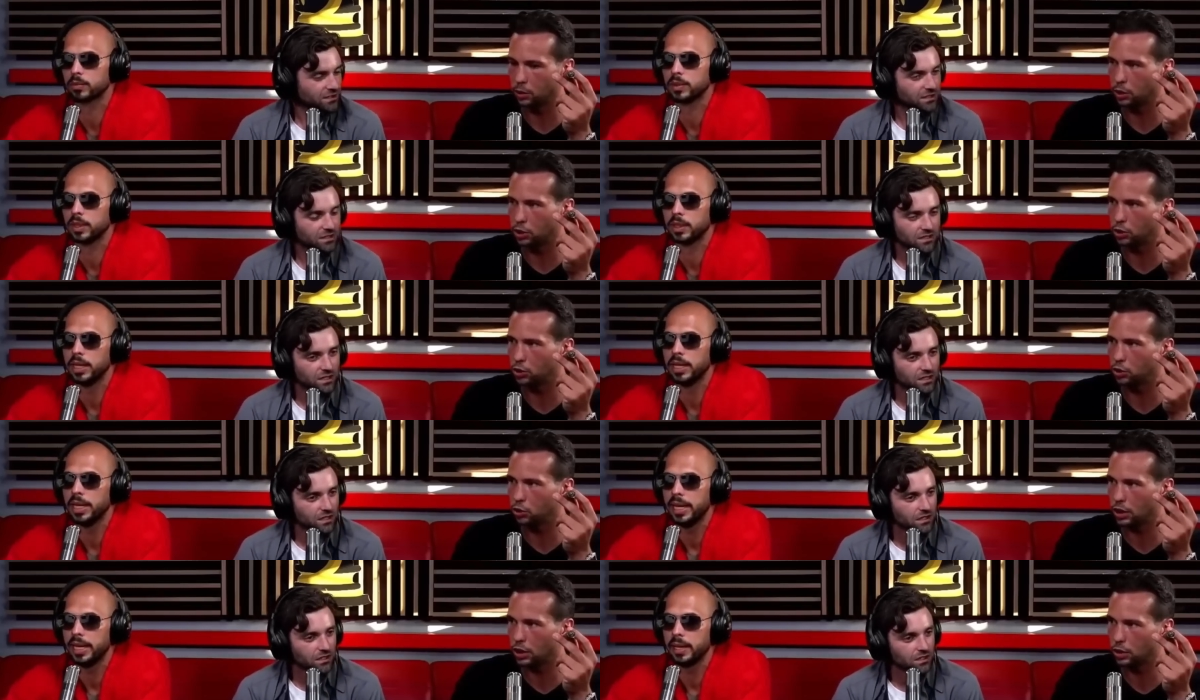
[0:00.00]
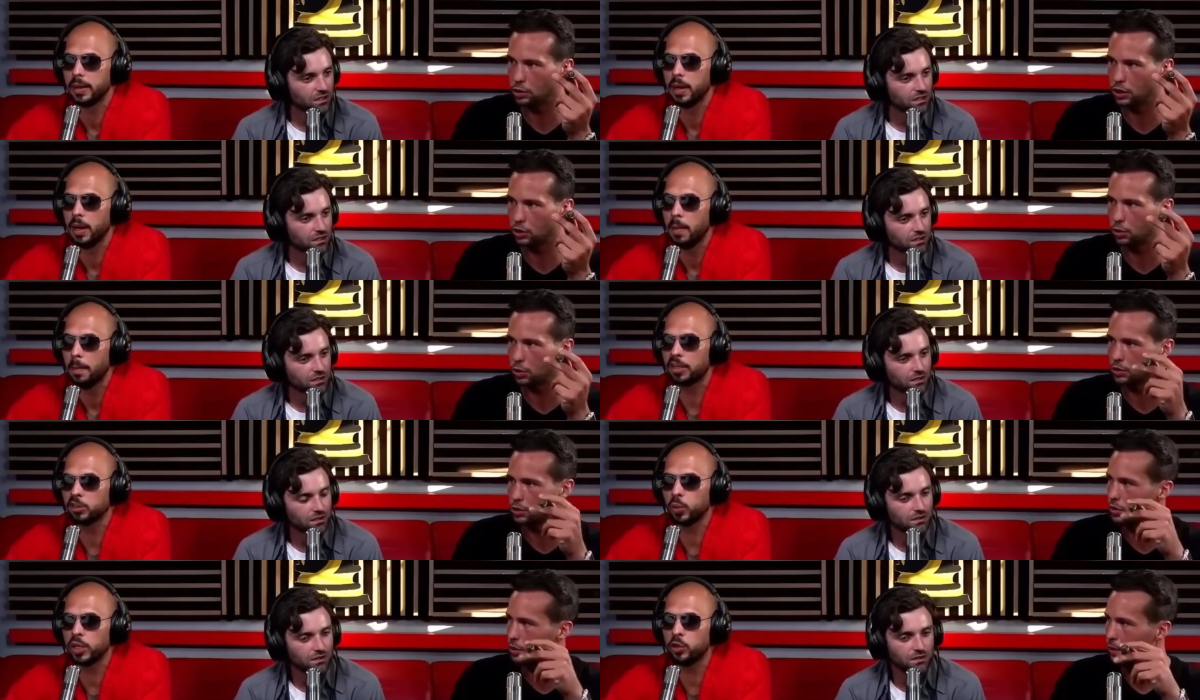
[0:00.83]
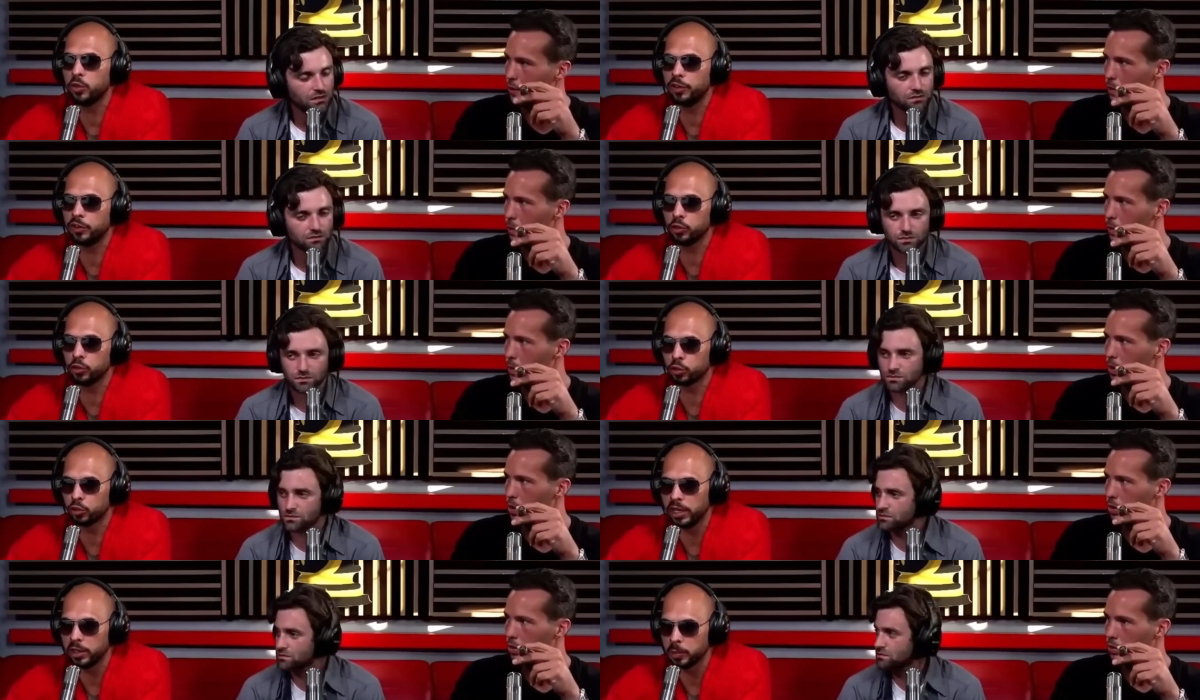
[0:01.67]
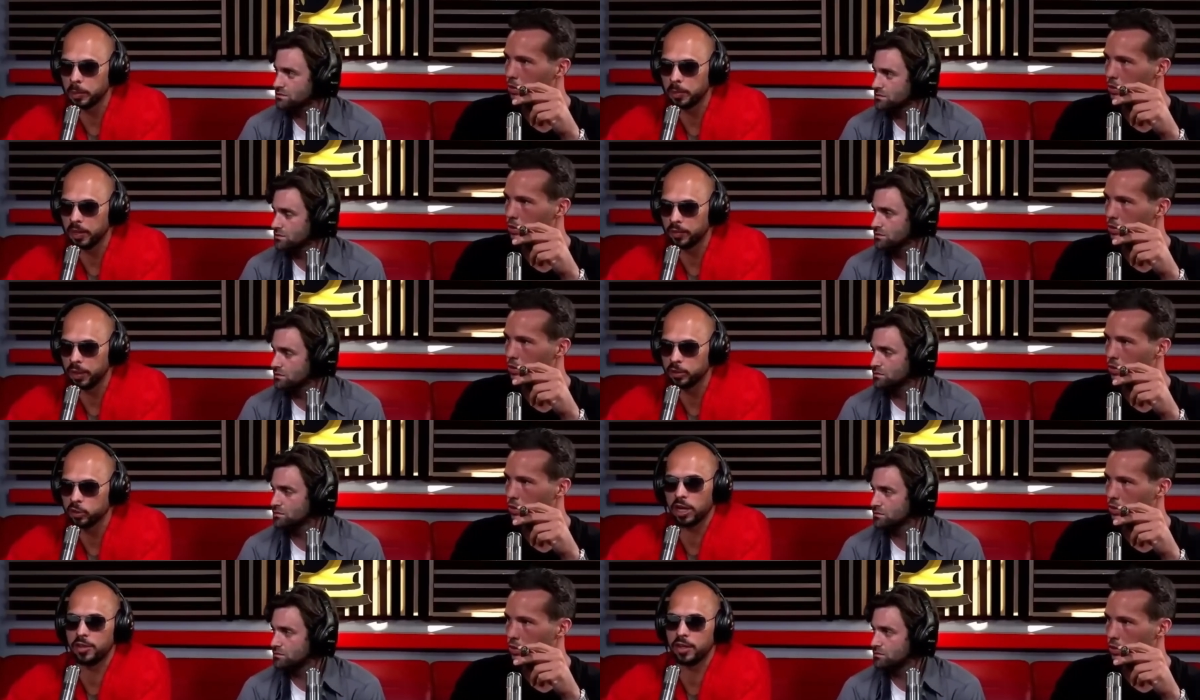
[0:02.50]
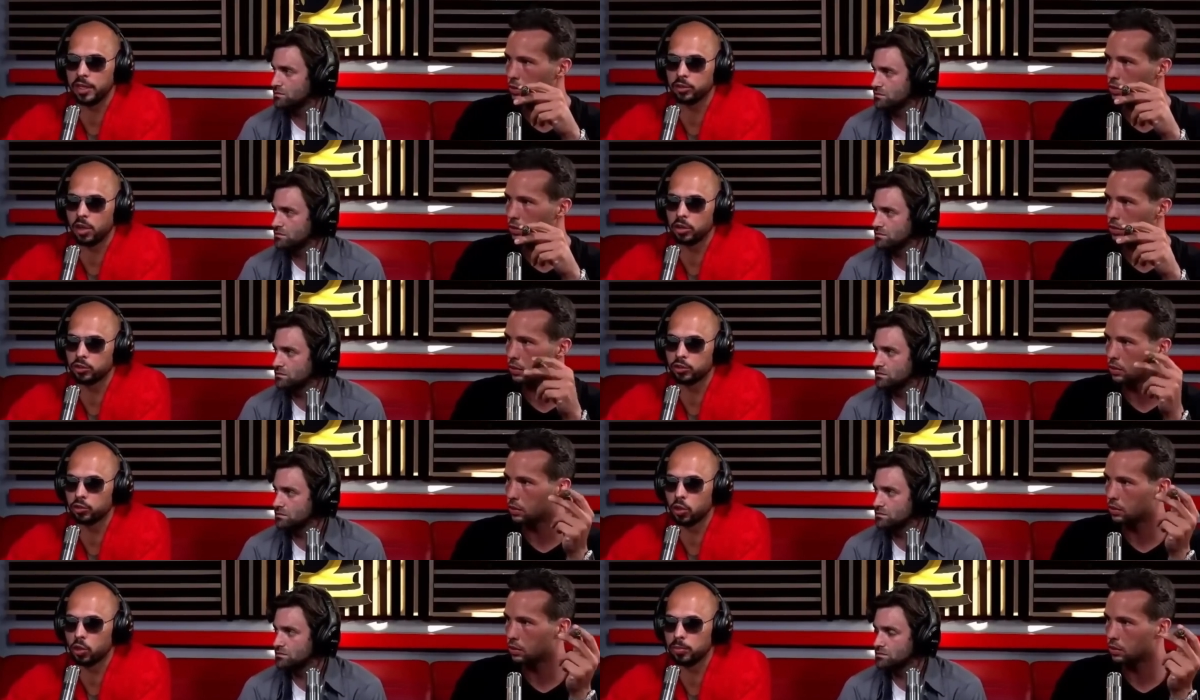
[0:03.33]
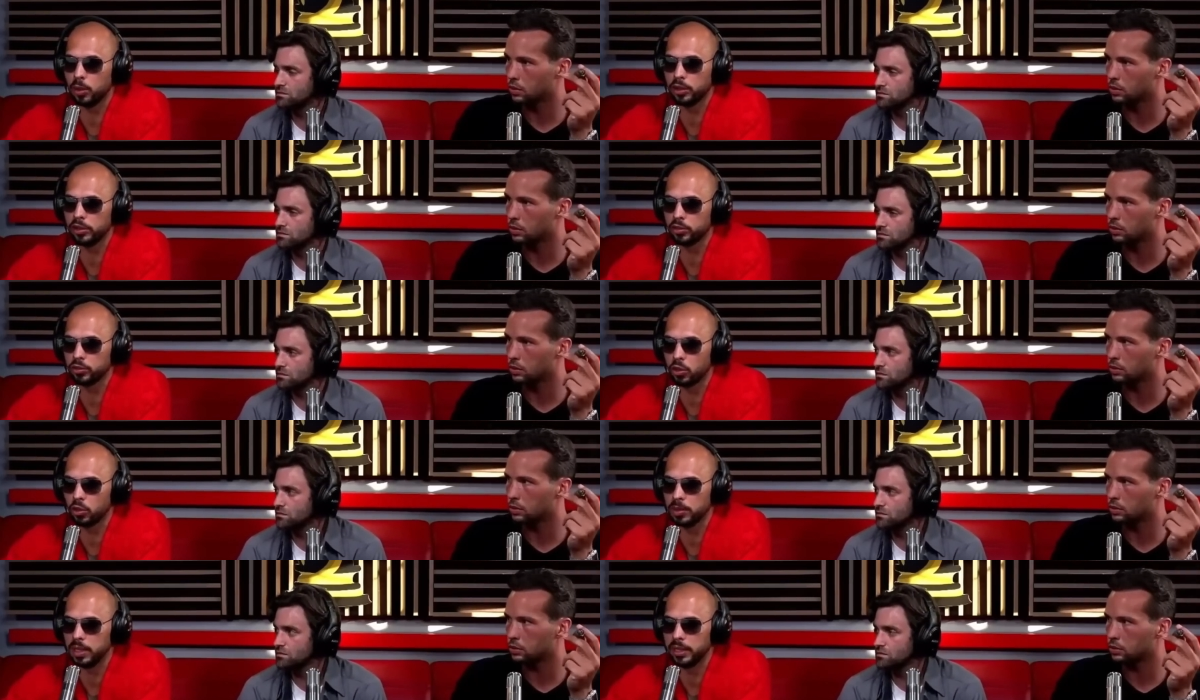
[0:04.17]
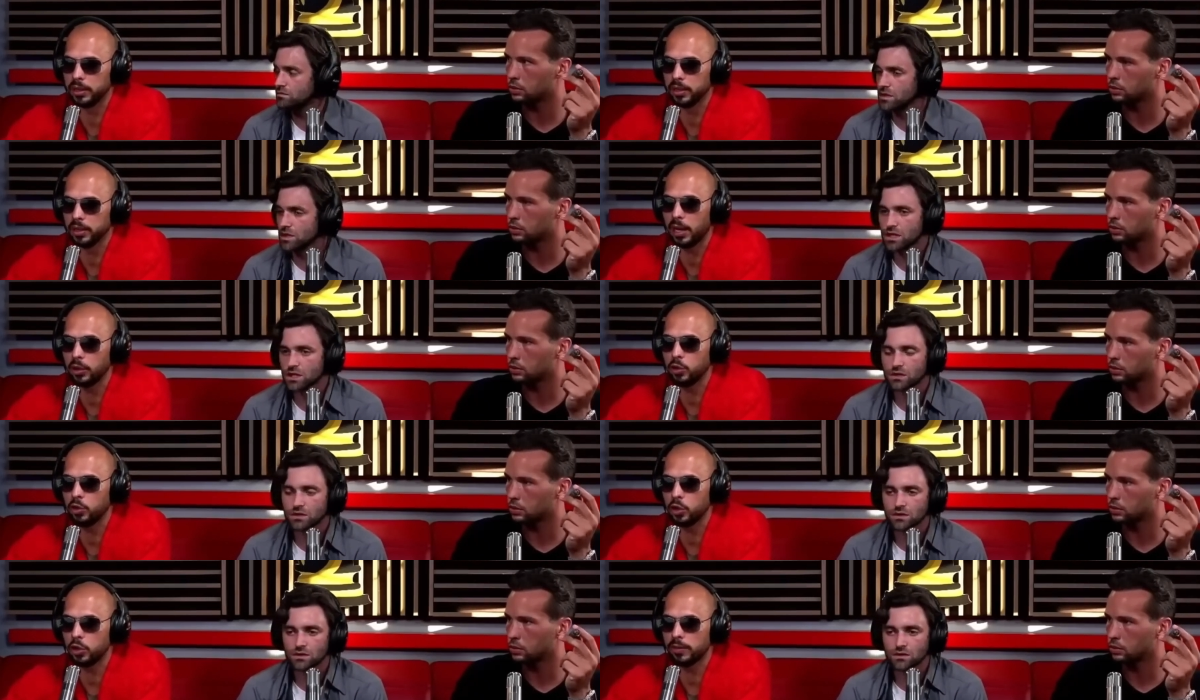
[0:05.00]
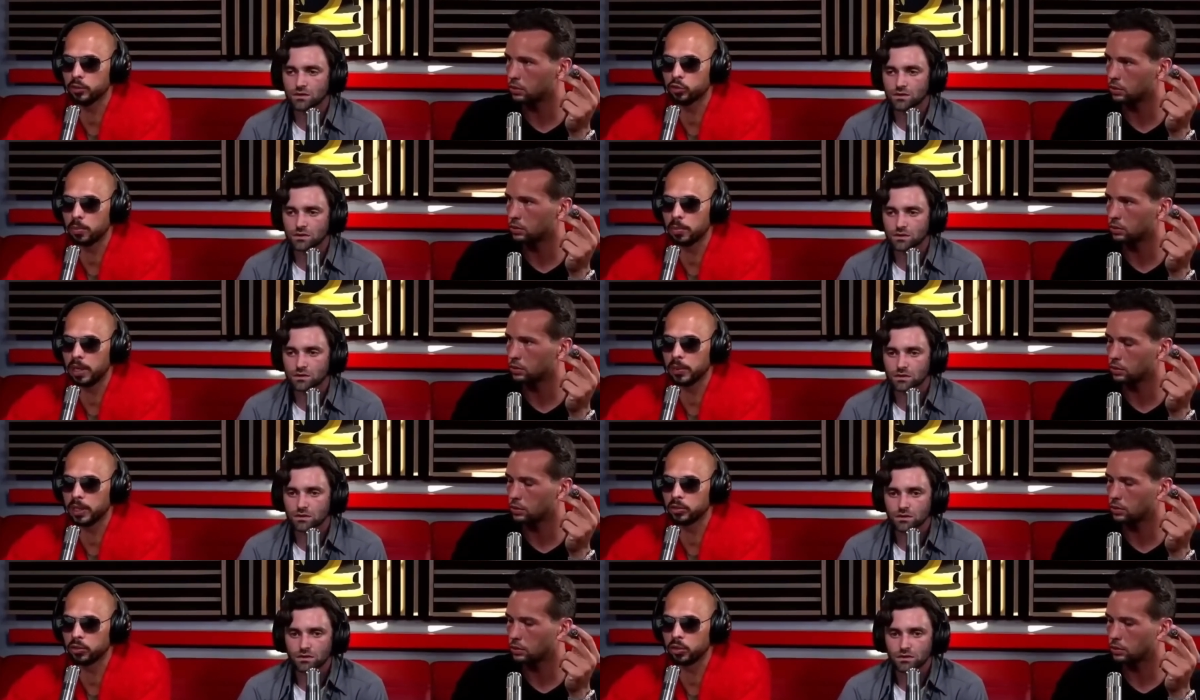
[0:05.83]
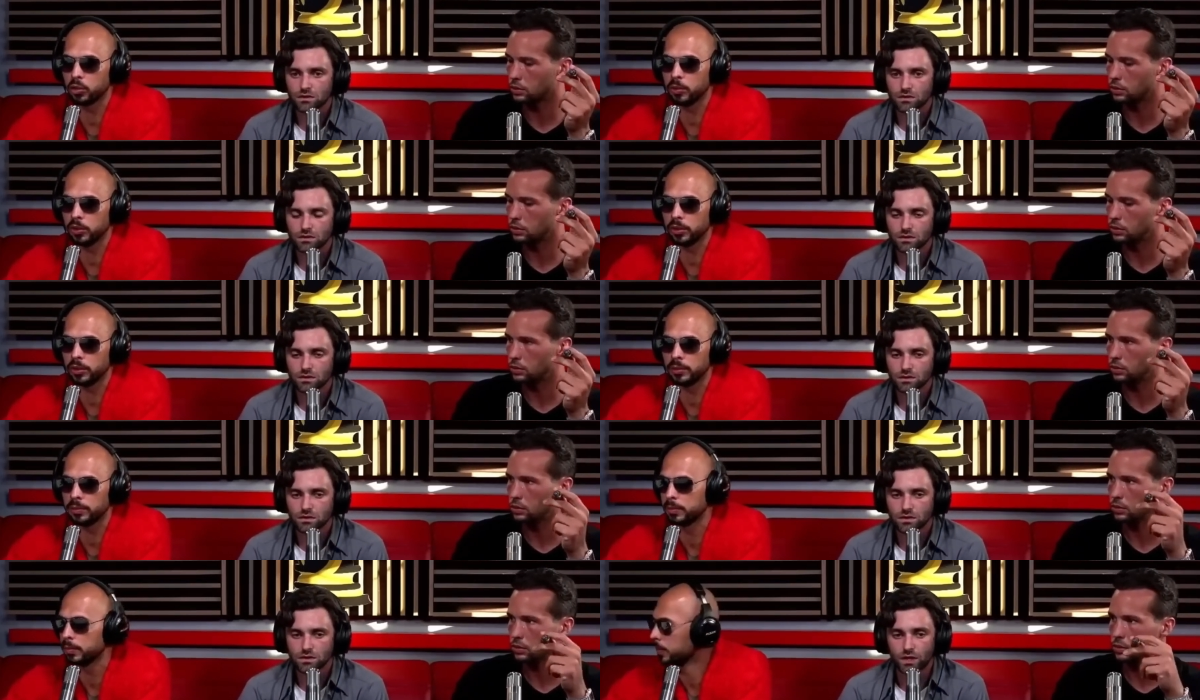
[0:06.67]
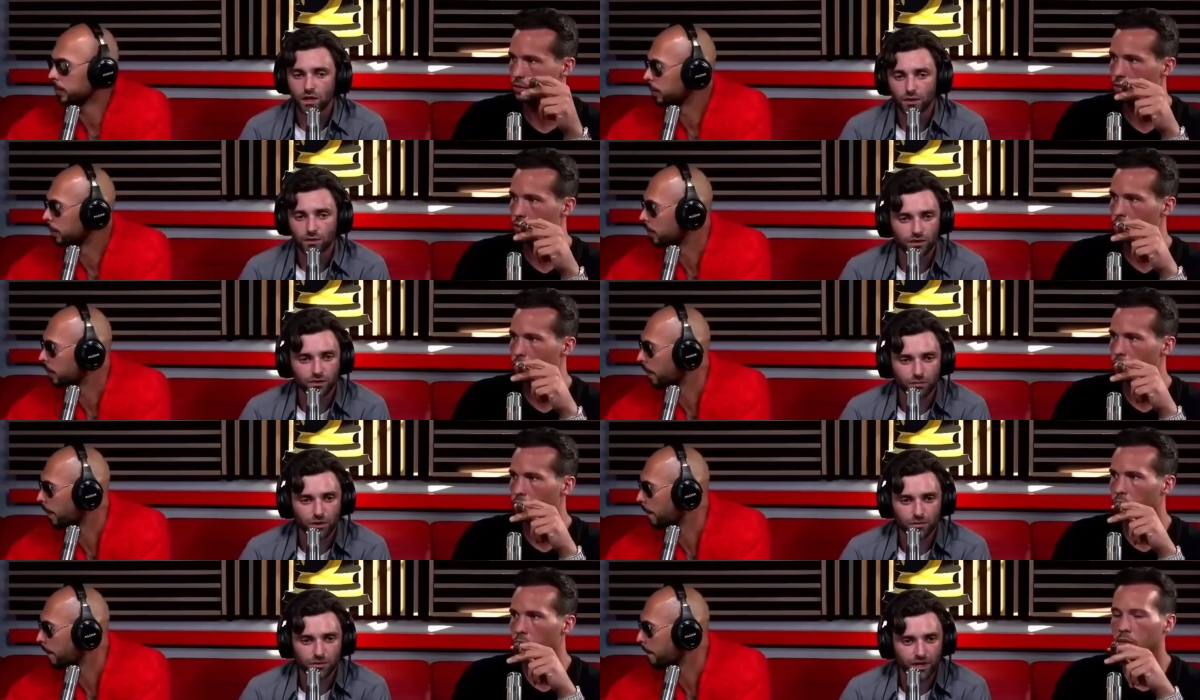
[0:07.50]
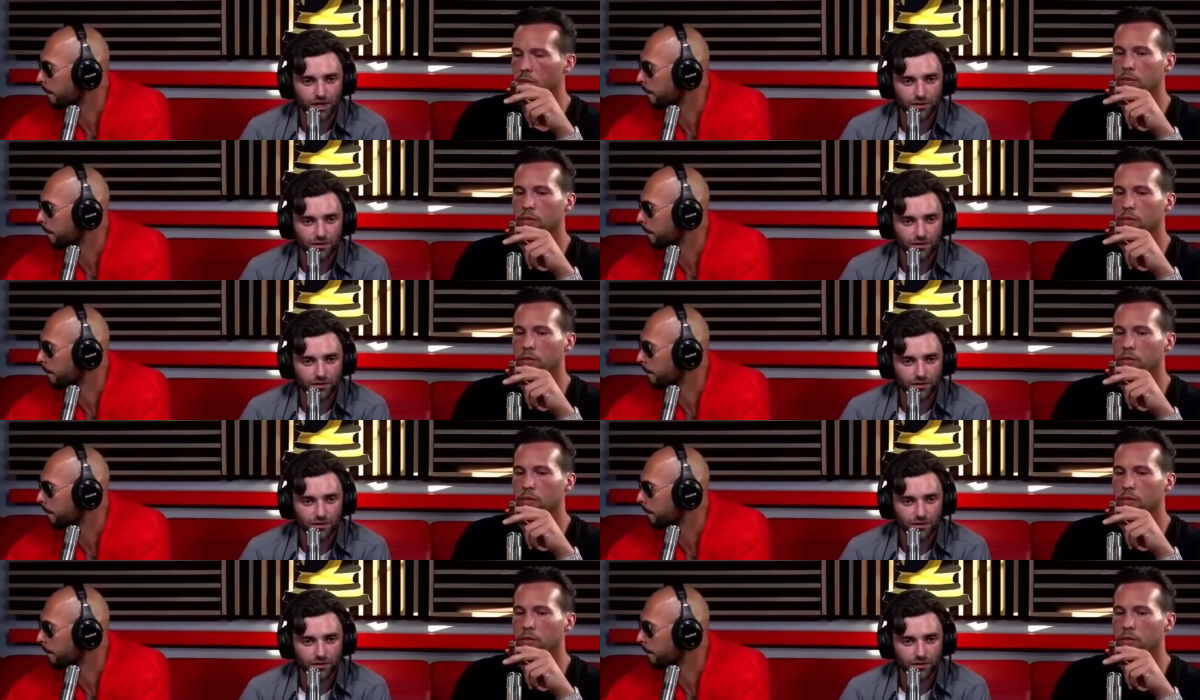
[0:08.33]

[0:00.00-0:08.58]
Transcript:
Speaker 1: What do you do to train those attributes? Because we do physical training to prepare them. Because I think a, a strong body is a strong mind. How do you think you can have a strong mind without a stronger body?
Speaker 2: No, I think you're probably right. I